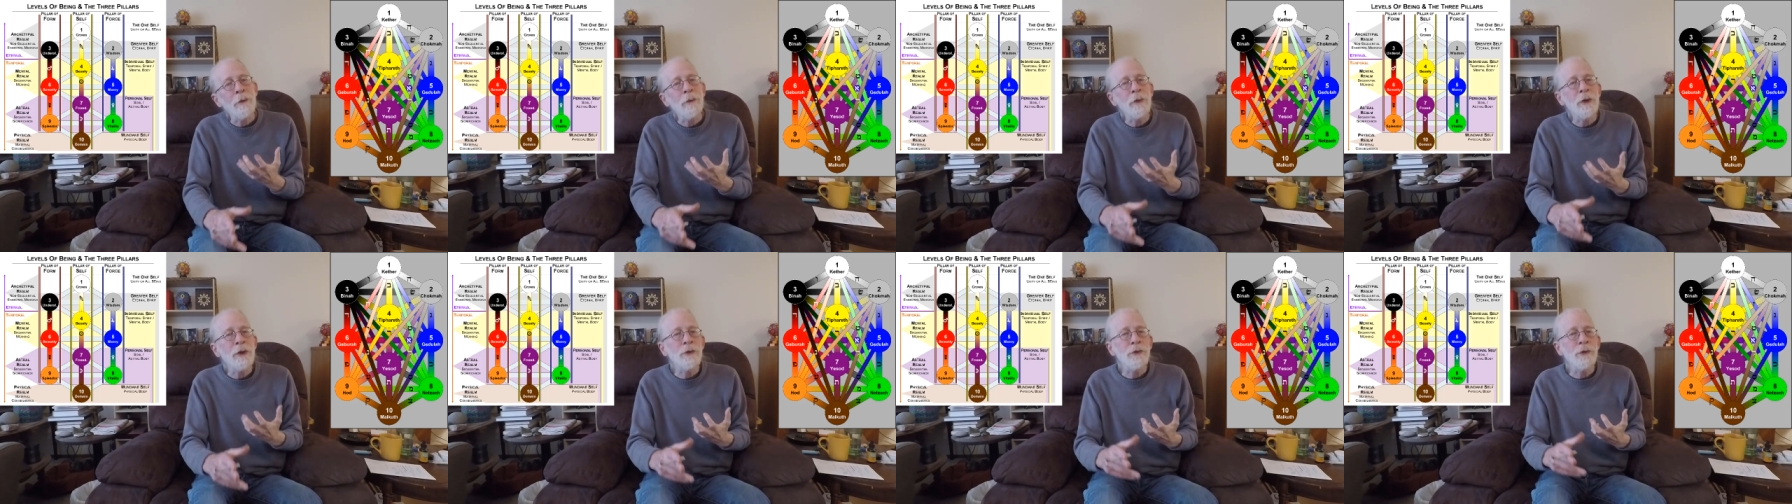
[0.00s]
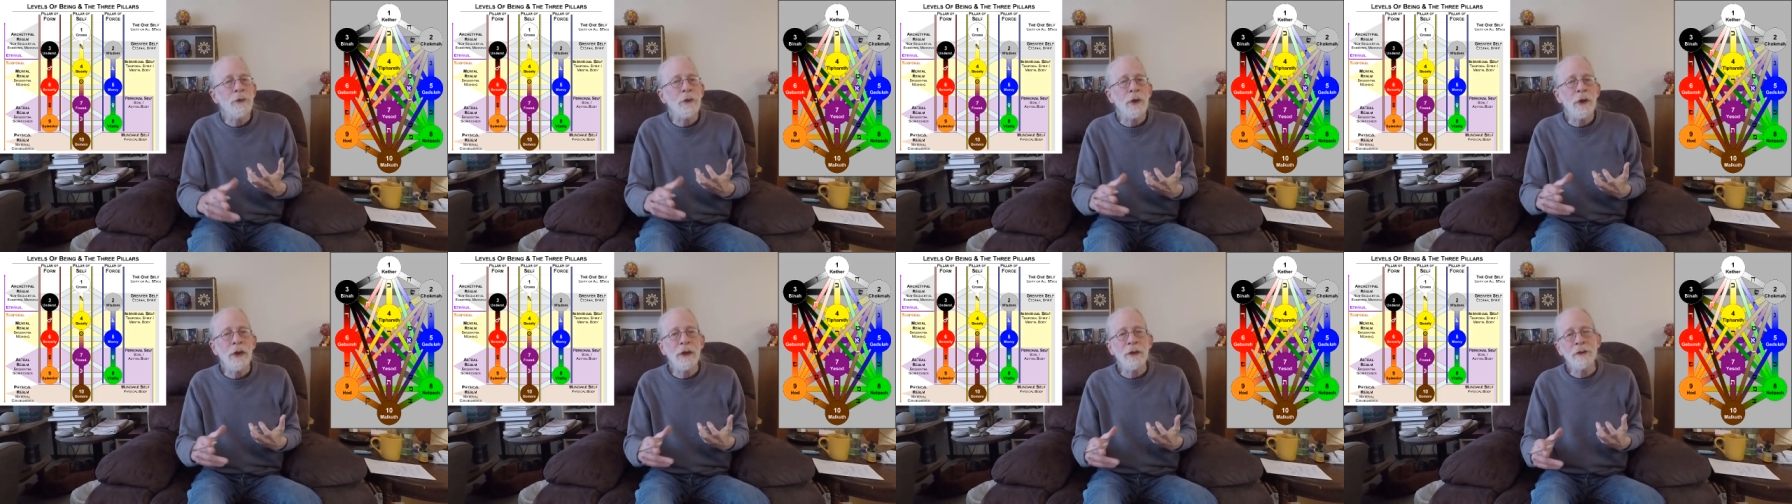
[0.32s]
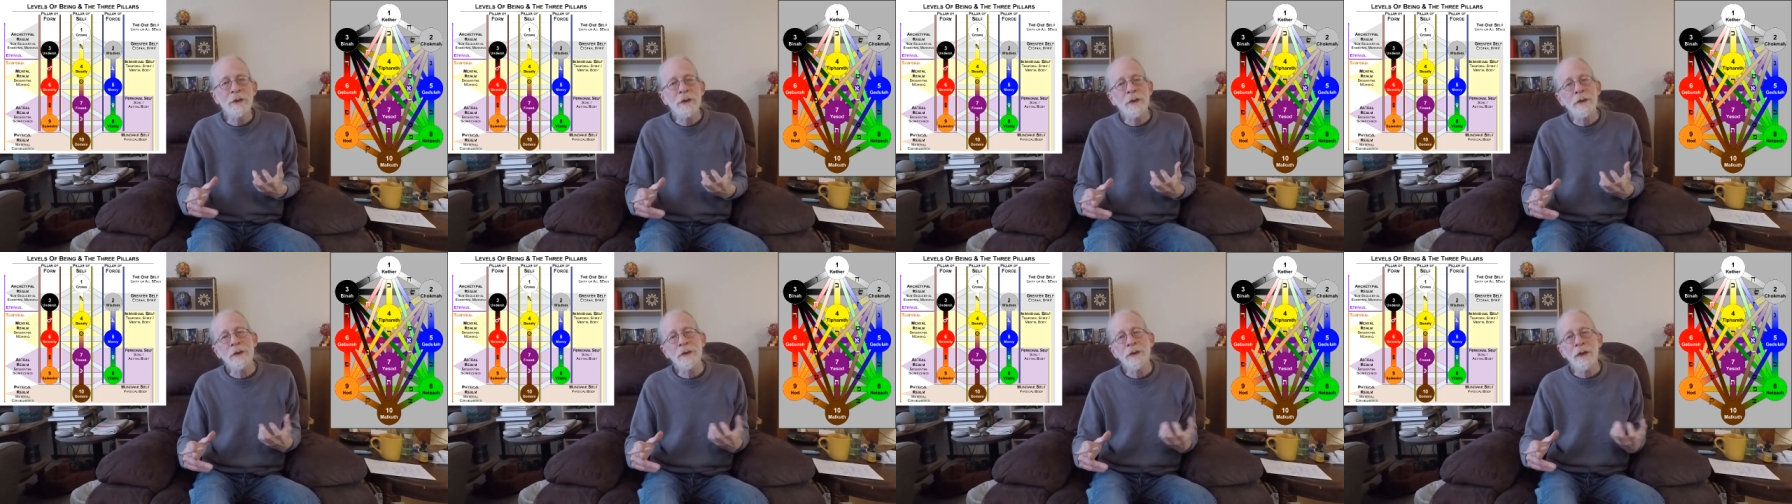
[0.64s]
which for
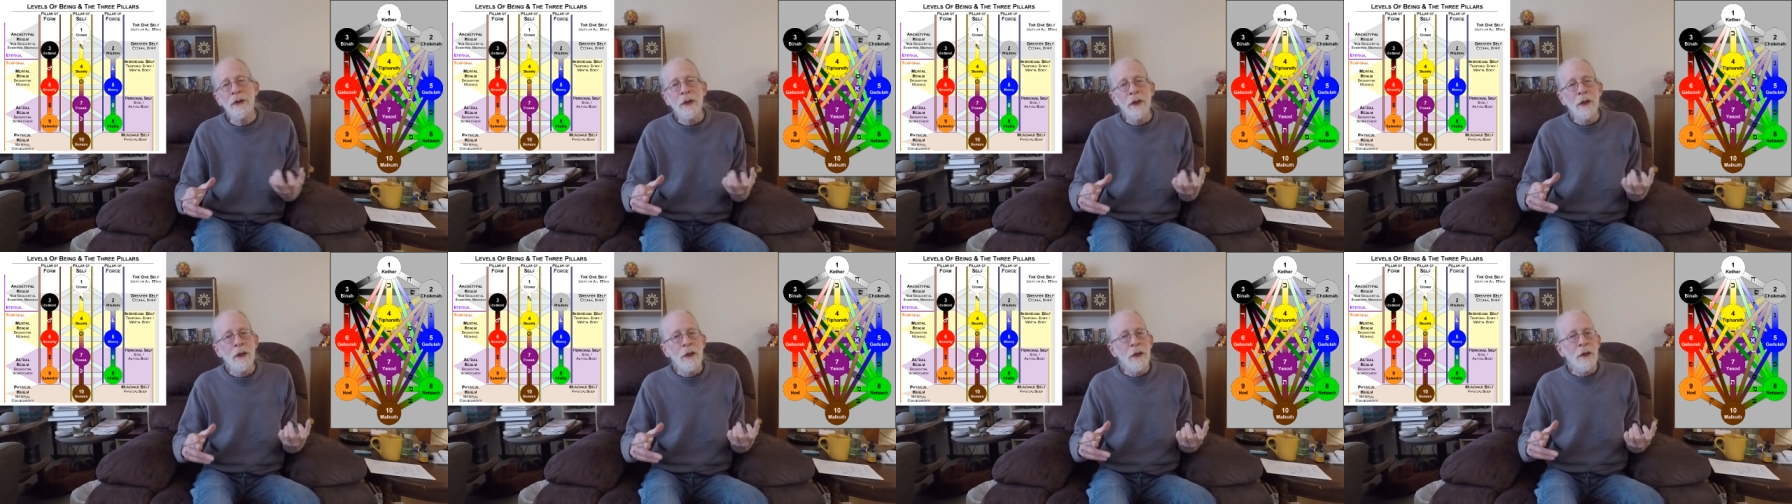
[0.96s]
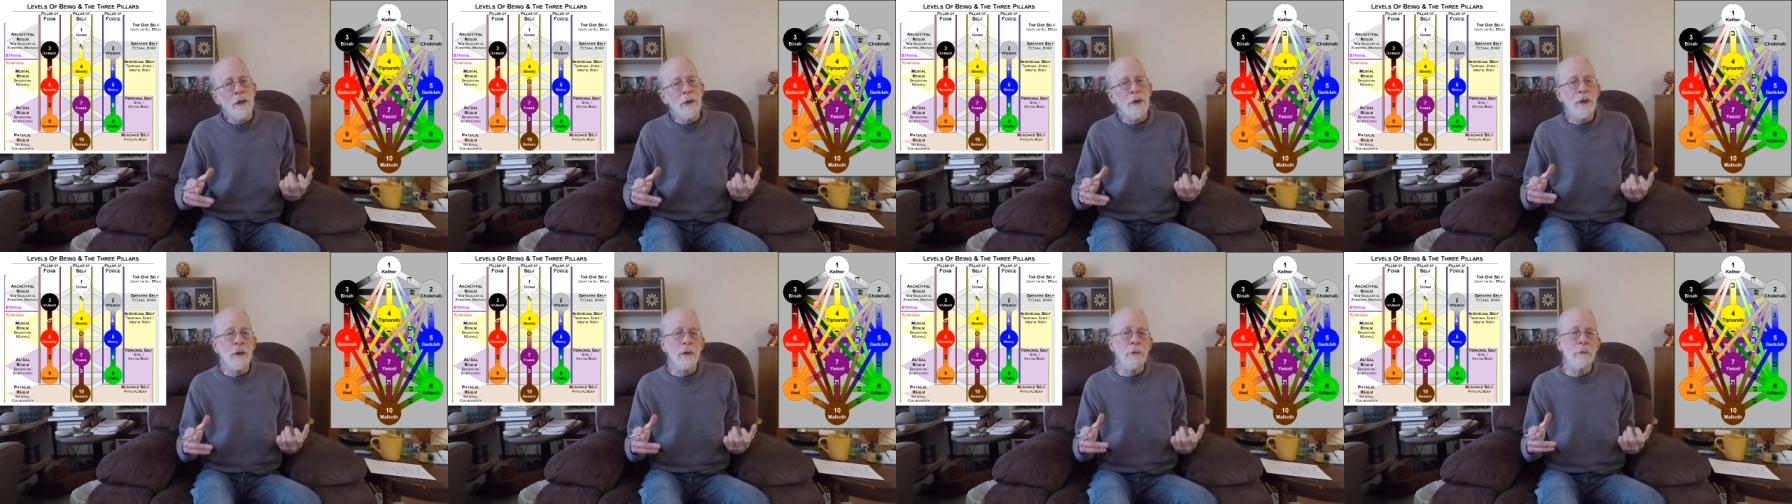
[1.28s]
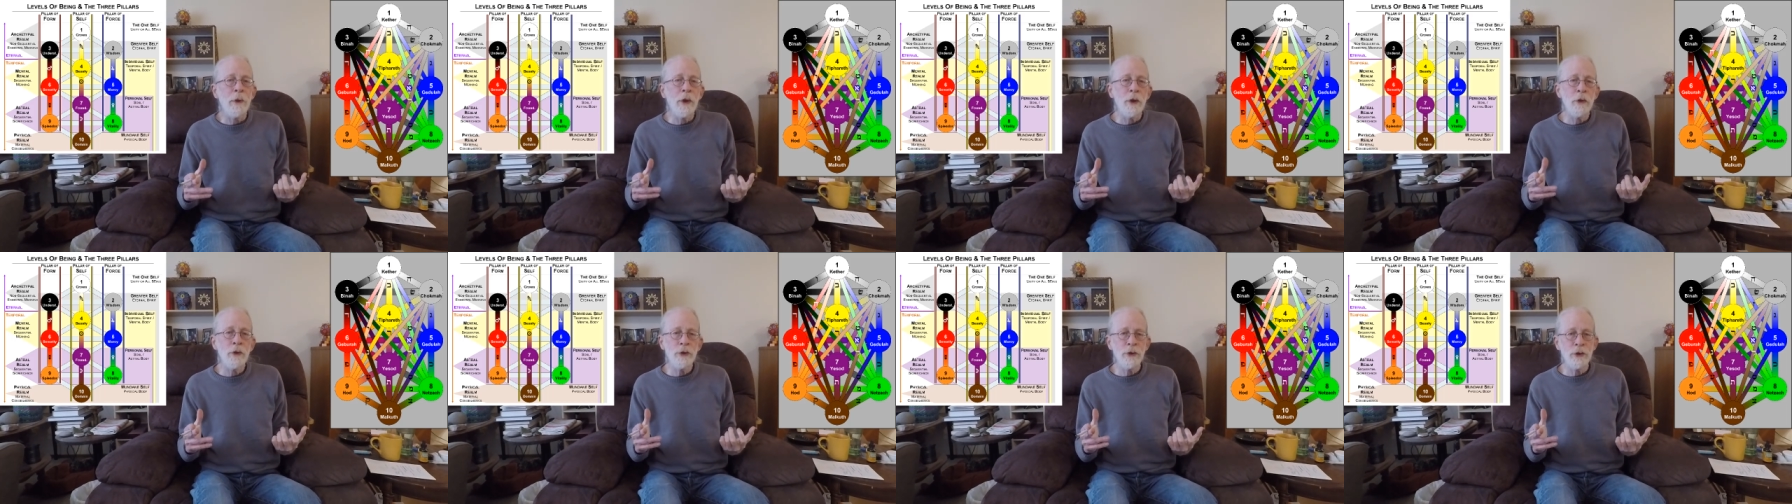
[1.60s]
us is the
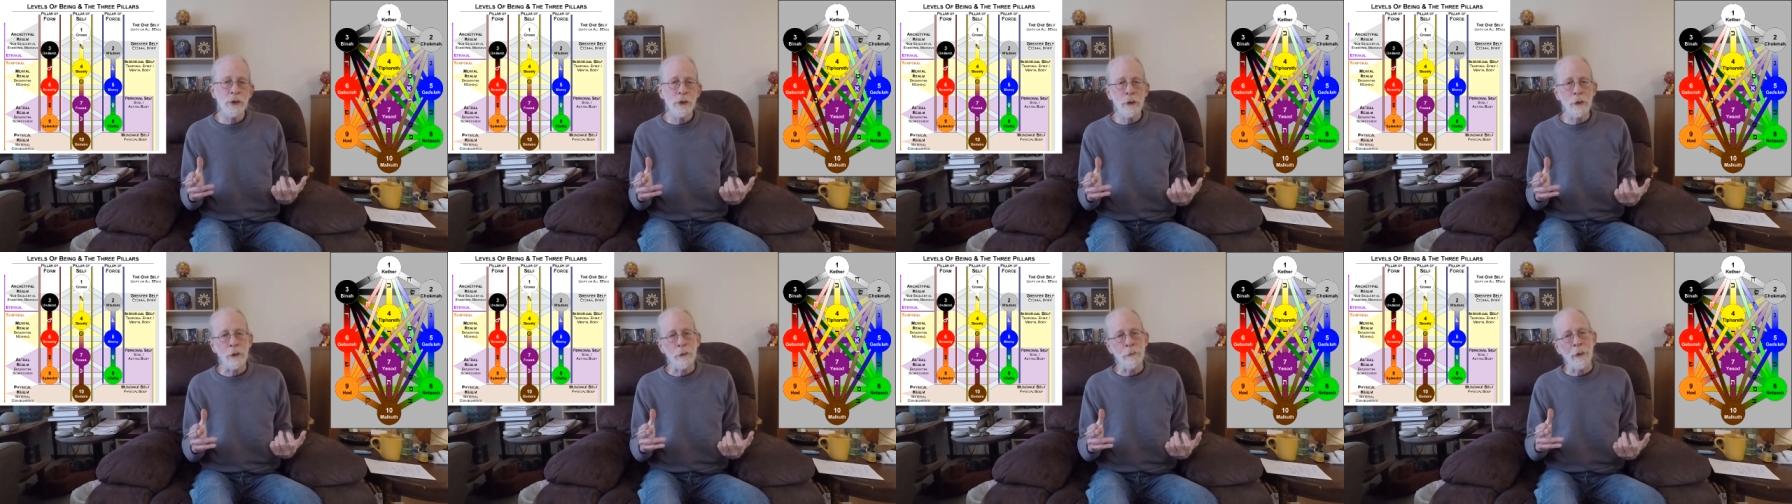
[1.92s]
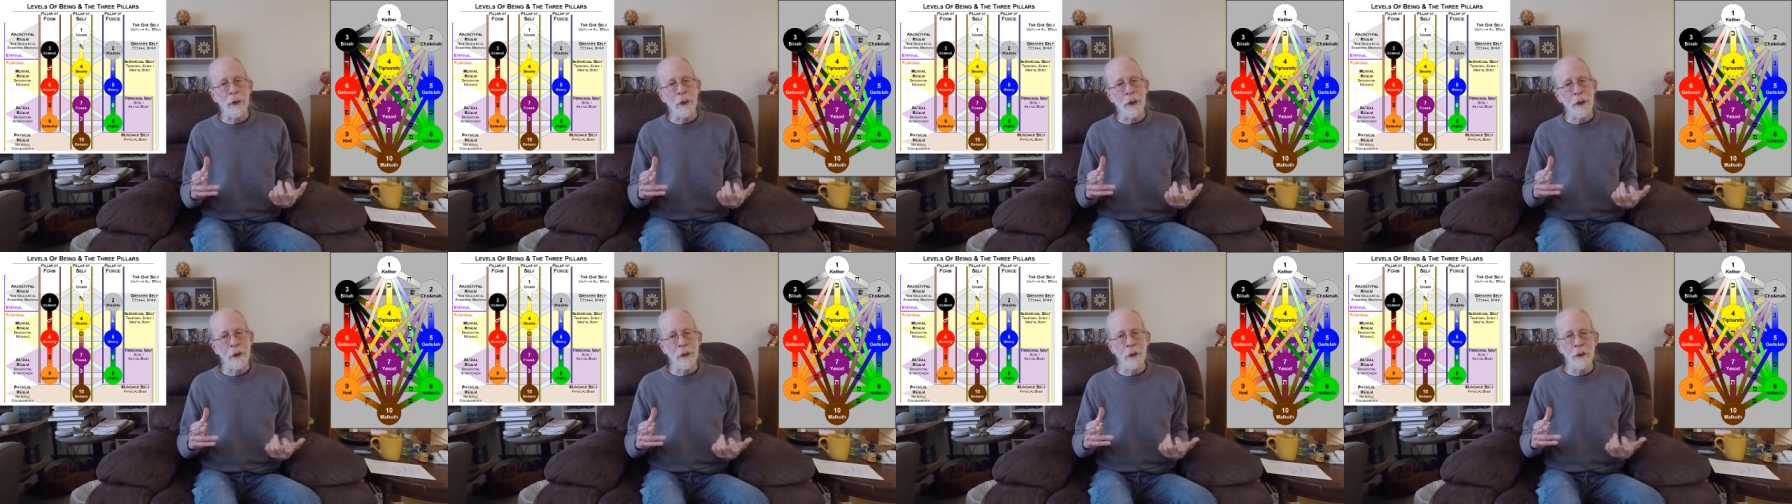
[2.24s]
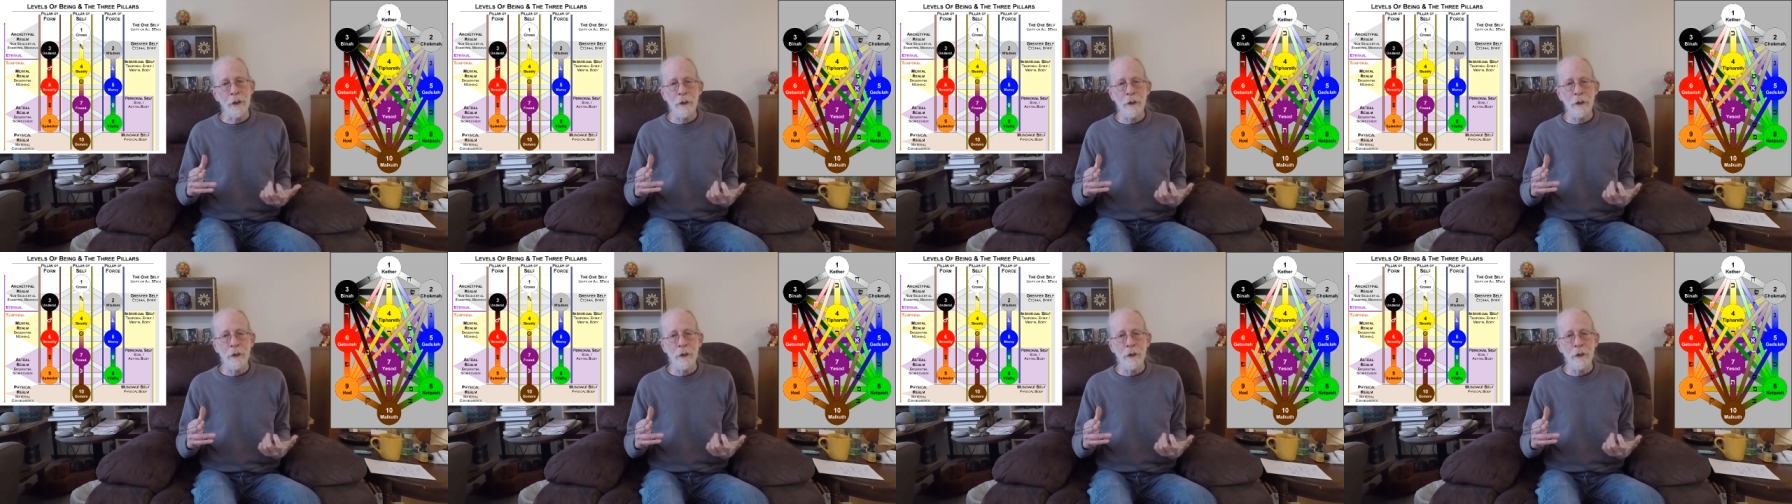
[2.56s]
emotional body,